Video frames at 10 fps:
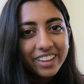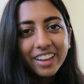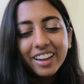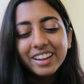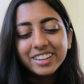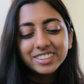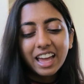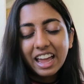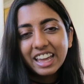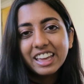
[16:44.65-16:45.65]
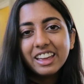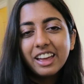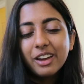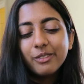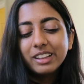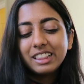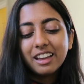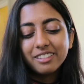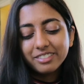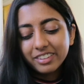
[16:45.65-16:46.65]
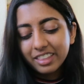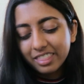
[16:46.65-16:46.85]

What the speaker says: because I would love